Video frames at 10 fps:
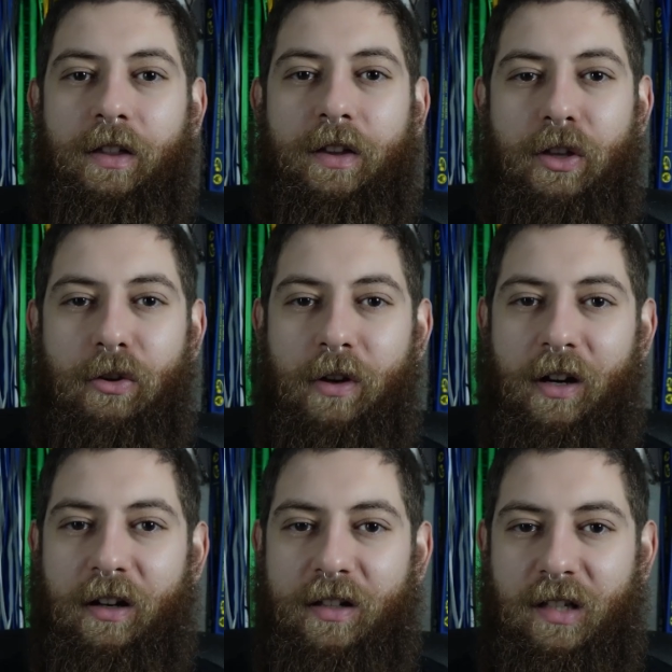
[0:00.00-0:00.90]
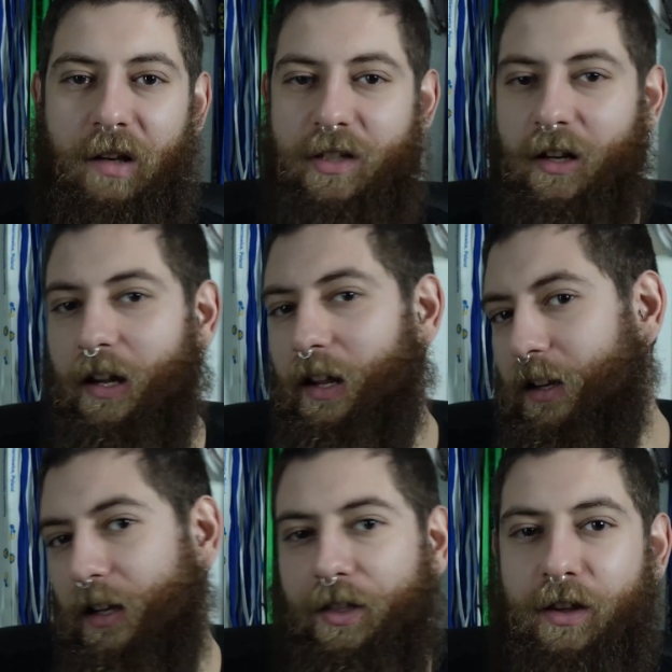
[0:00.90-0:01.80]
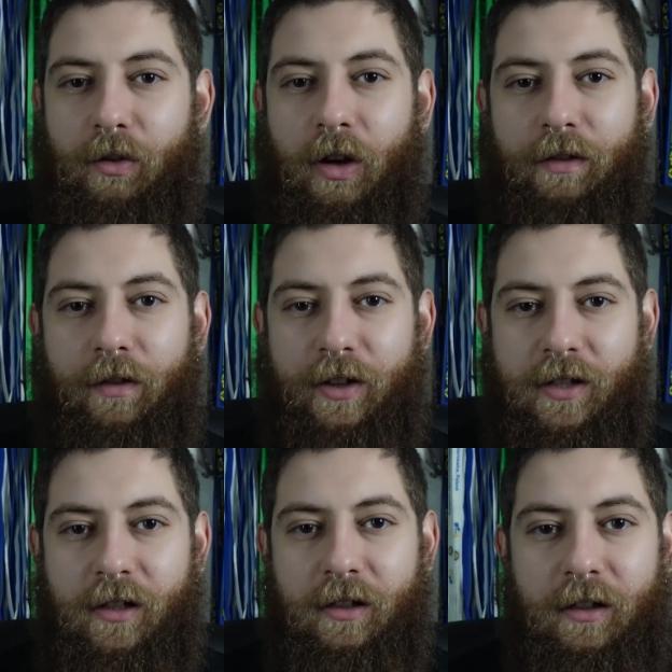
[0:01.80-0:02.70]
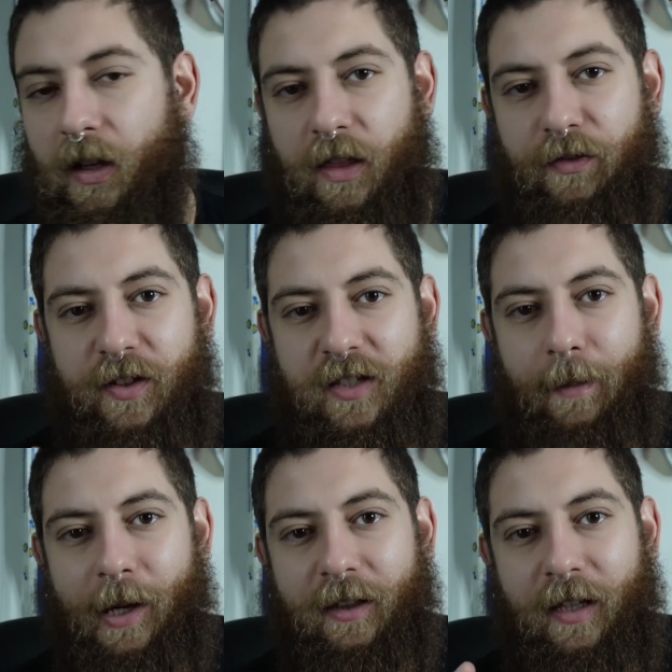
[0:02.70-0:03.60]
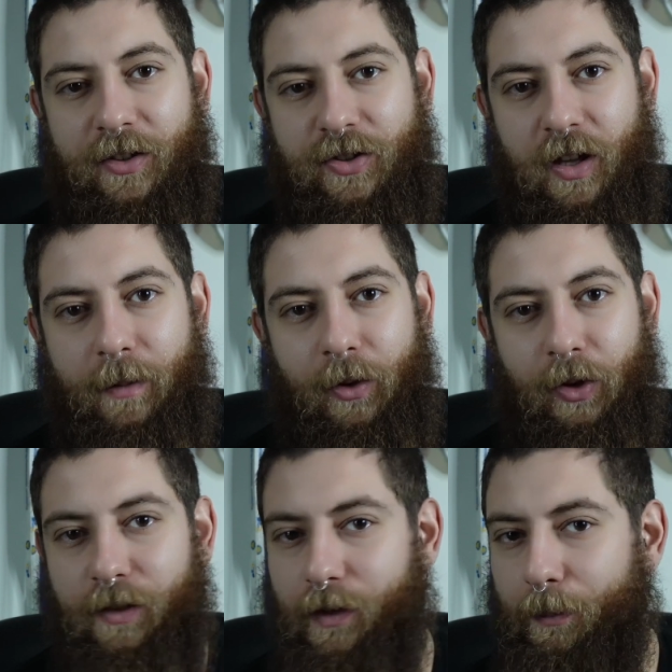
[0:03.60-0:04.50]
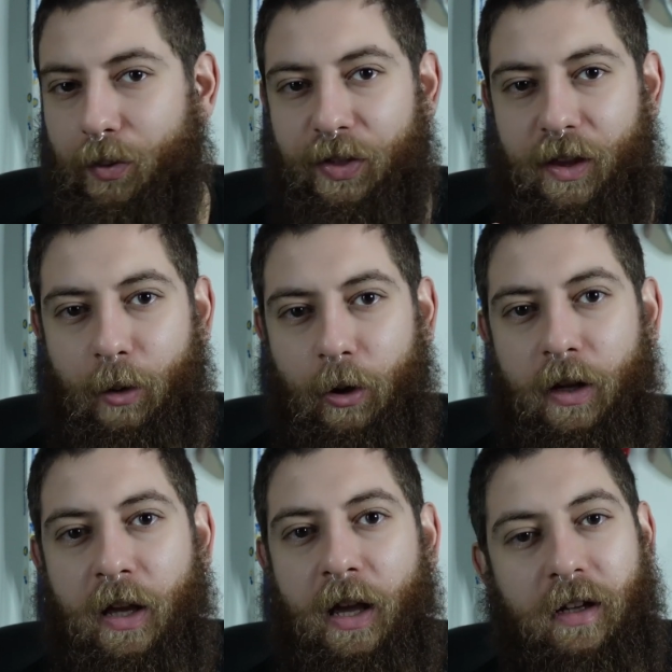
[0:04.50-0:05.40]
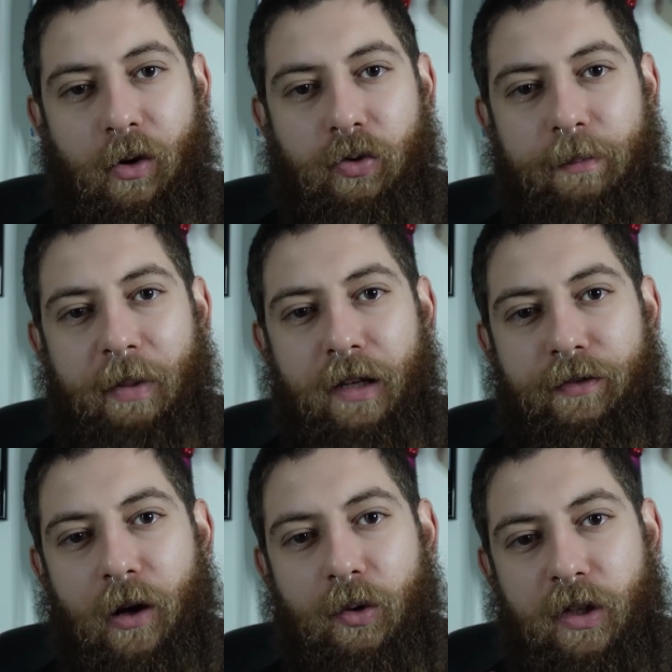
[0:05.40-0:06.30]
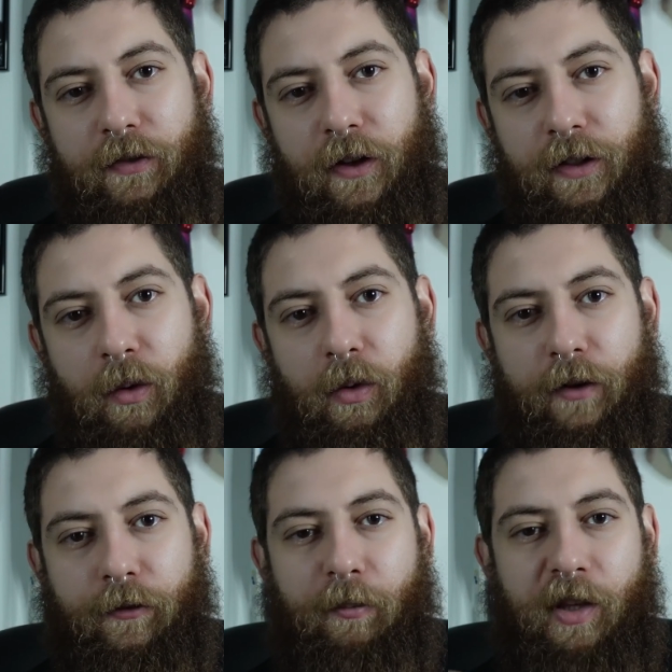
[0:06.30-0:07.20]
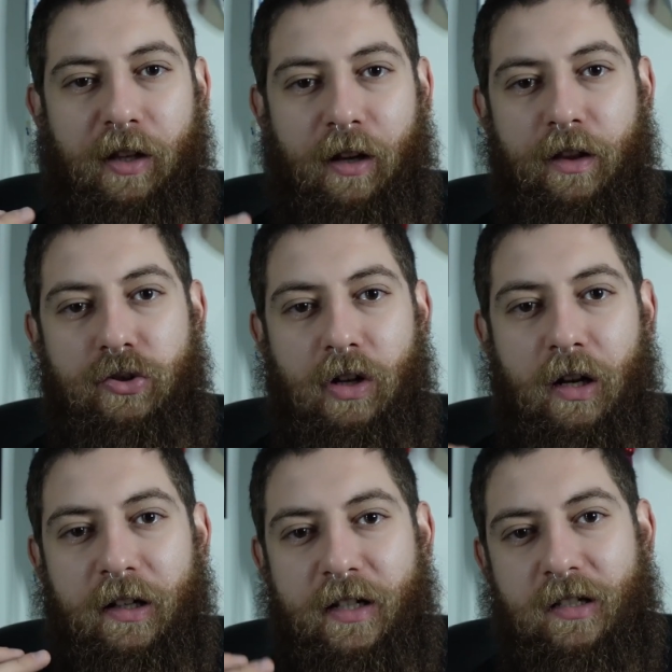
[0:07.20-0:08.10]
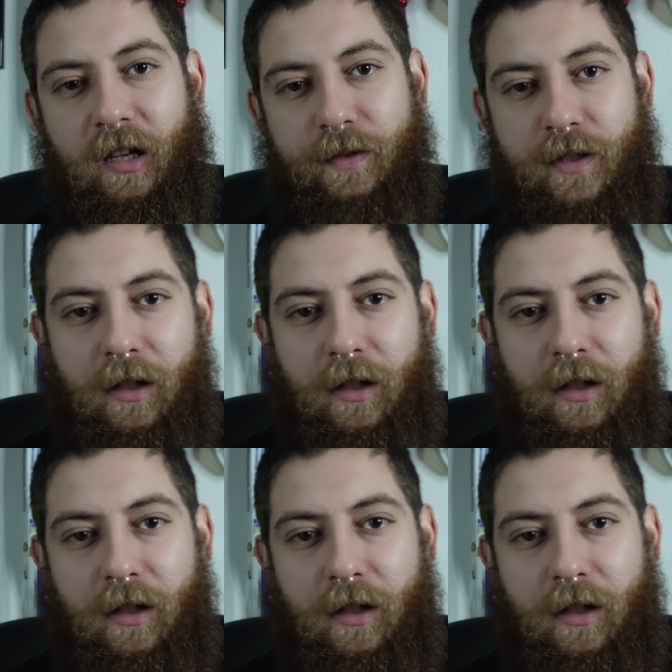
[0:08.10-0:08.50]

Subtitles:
The new era knee sleeves are like nothing you have ever seen. The first time I touched them, not even put them on, I couldn't believe how different they were from the traditional knee sleeves.